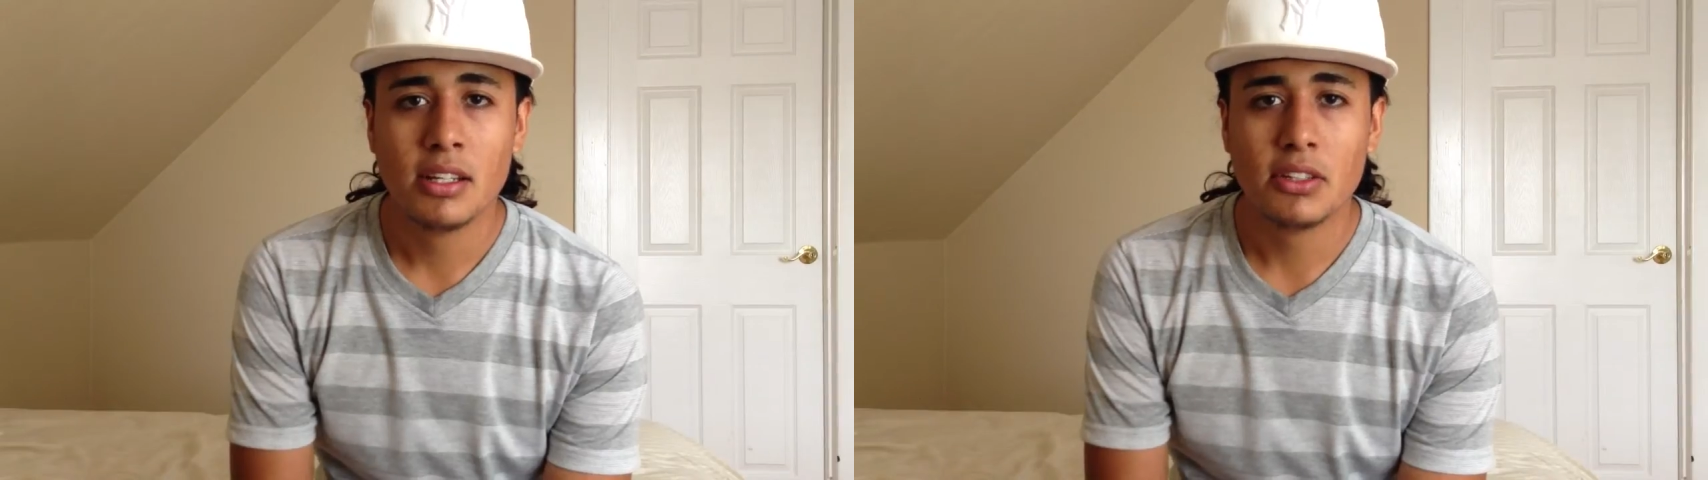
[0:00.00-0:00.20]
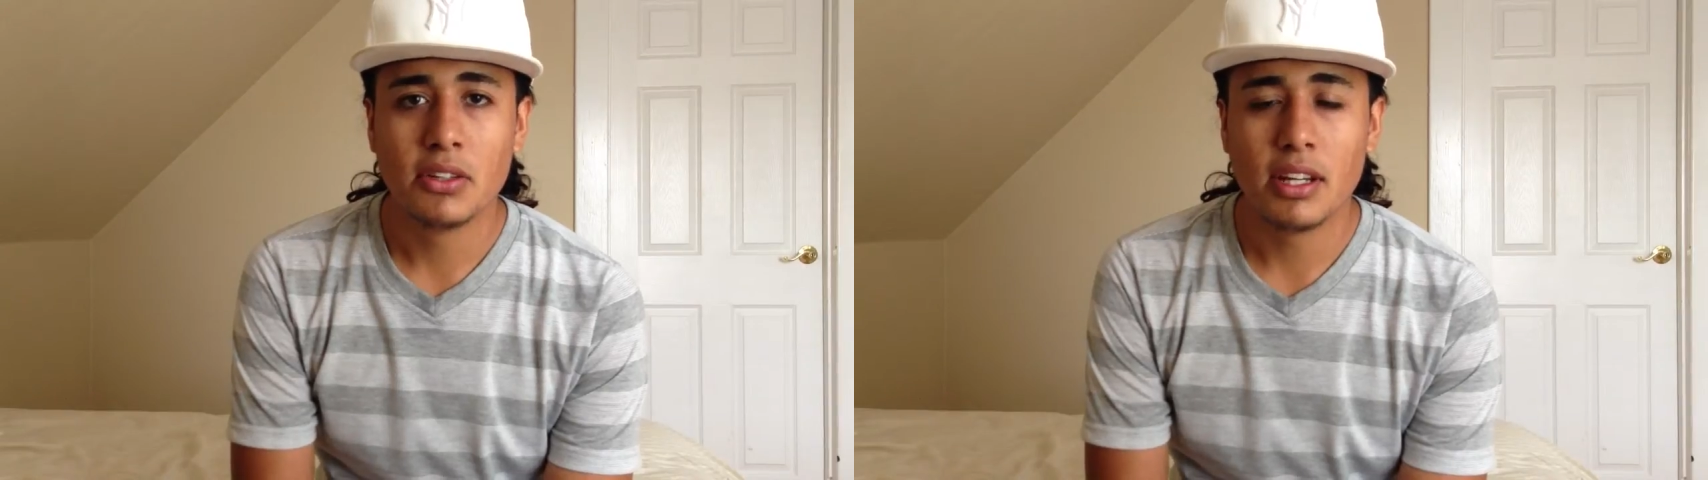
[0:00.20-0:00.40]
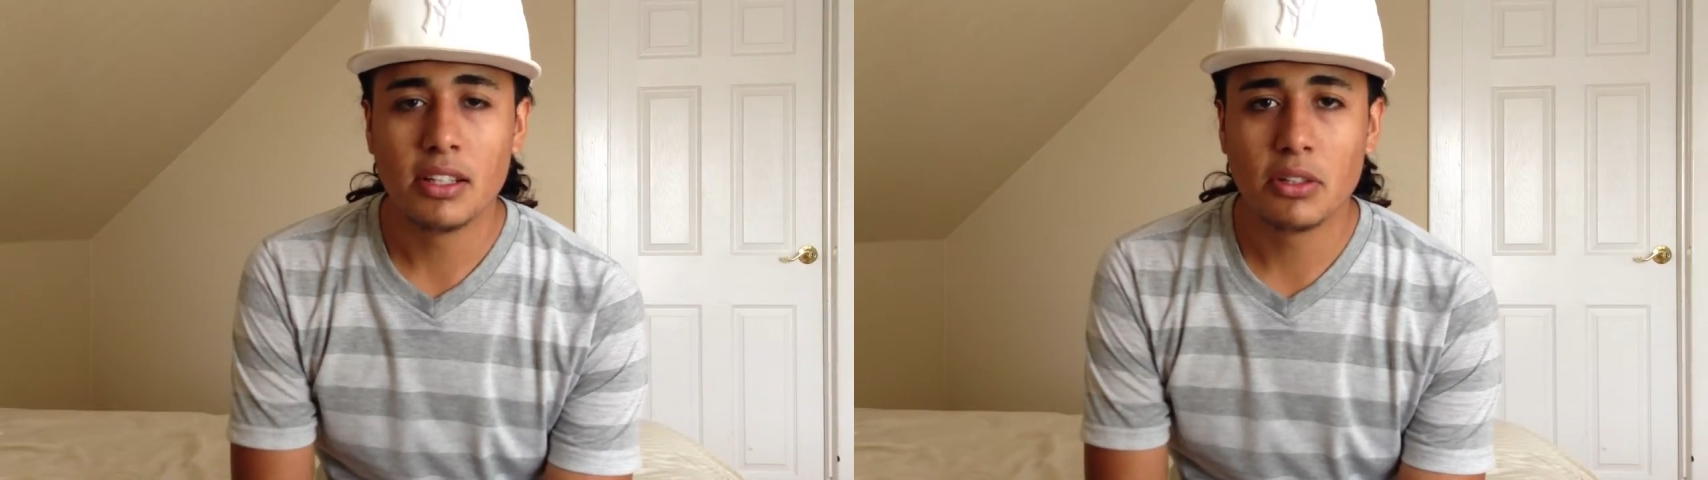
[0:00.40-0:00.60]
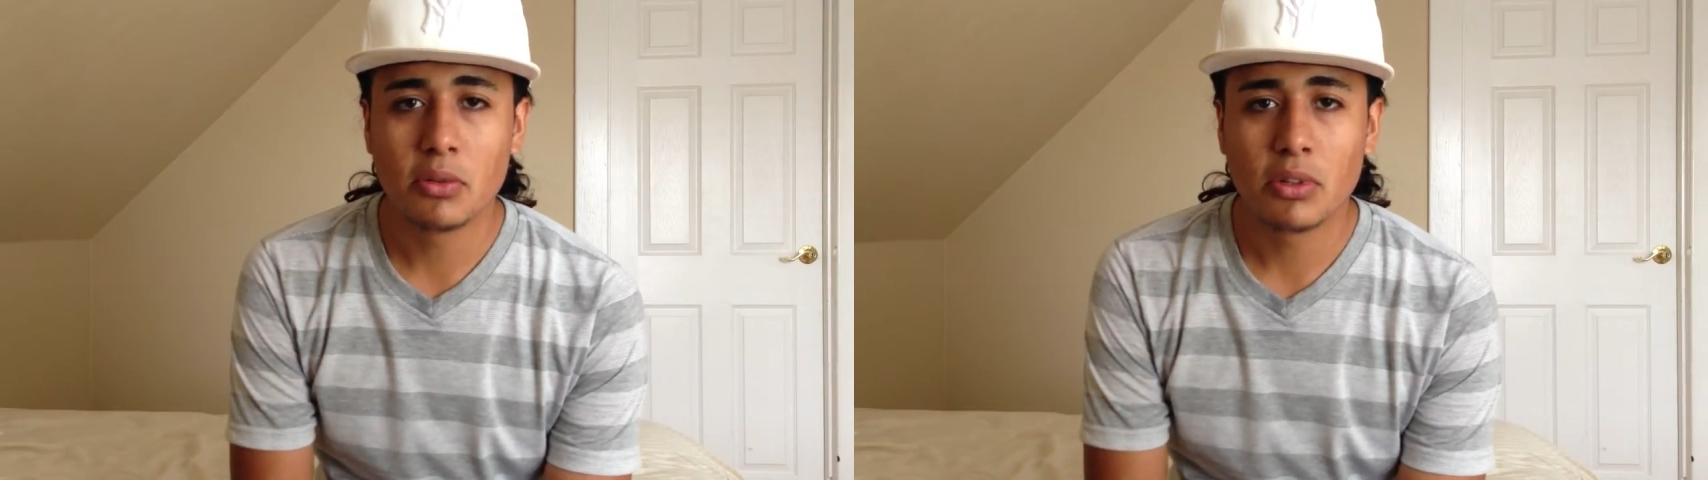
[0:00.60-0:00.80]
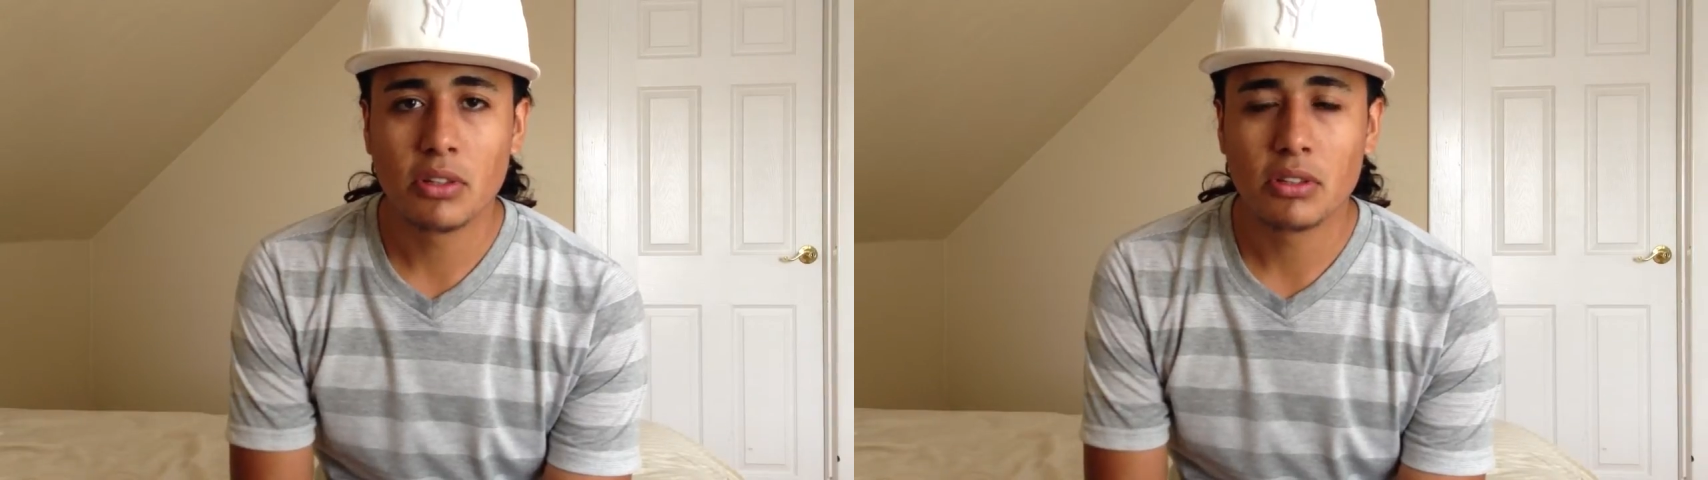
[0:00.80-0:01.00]
Your inner
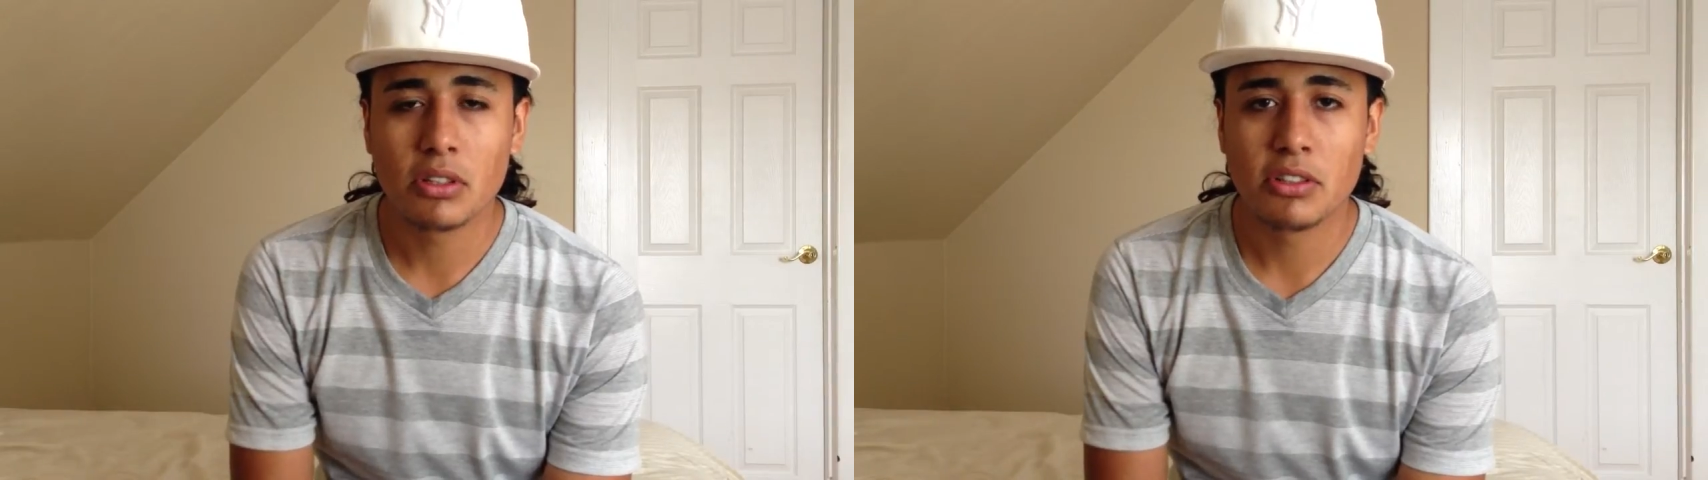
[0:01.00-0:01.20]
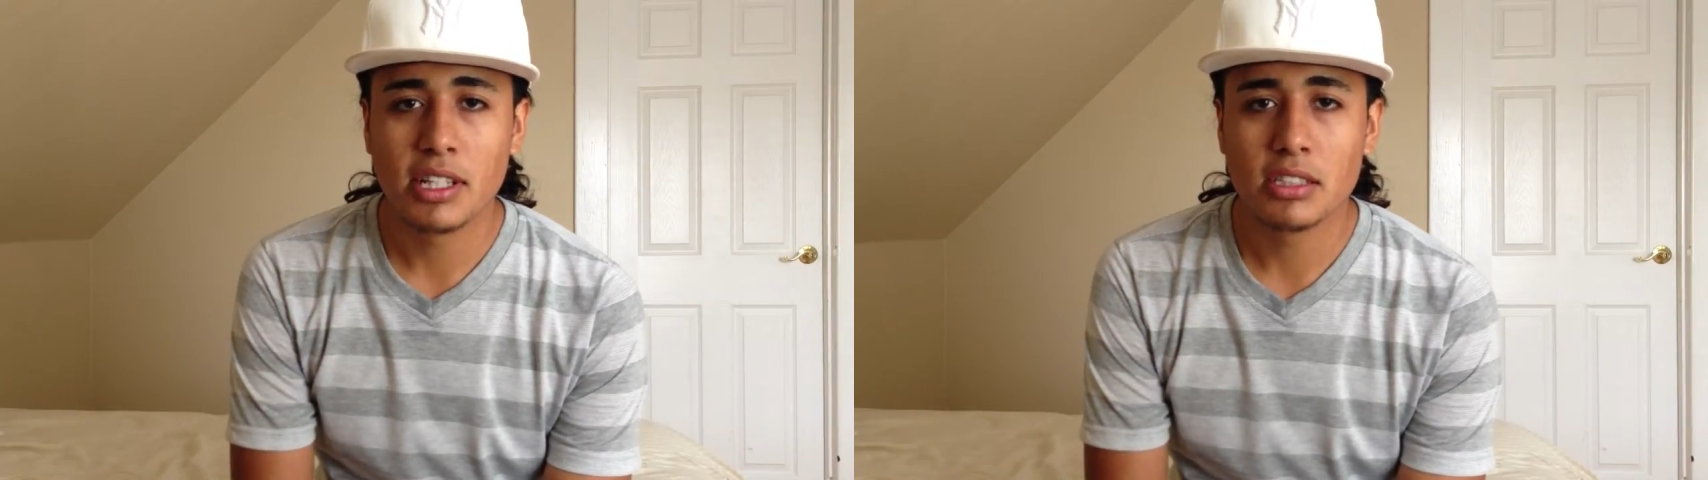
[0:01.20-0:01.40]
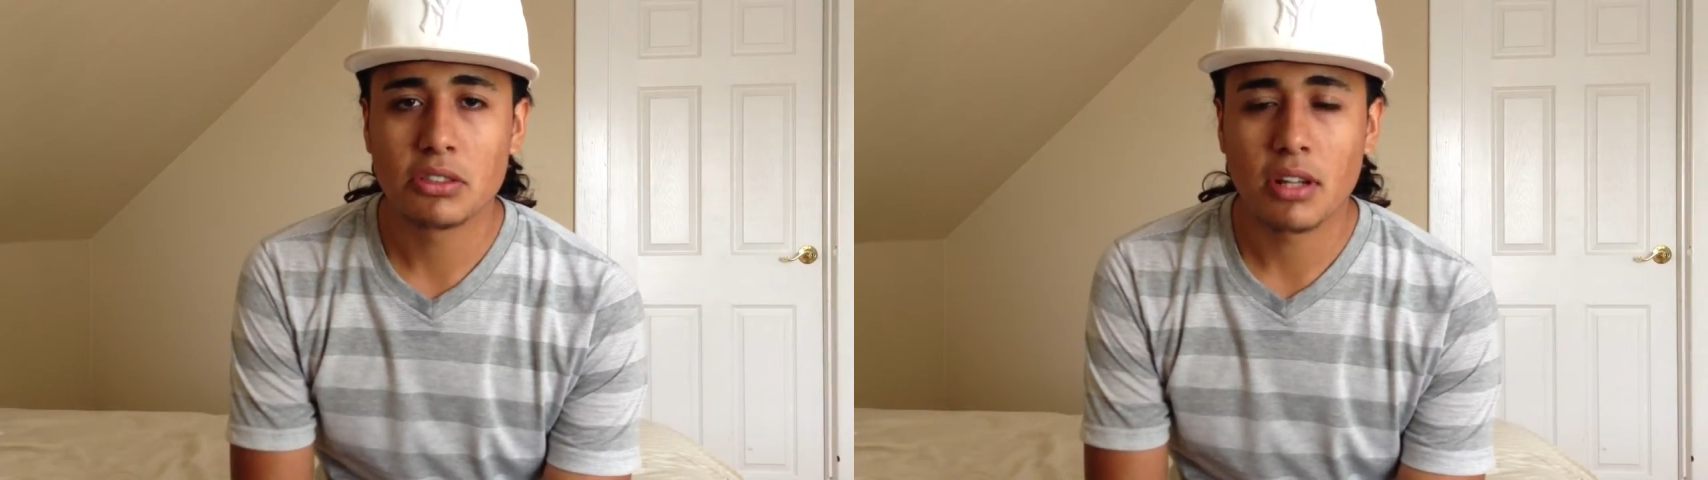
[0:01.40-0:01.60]
world creates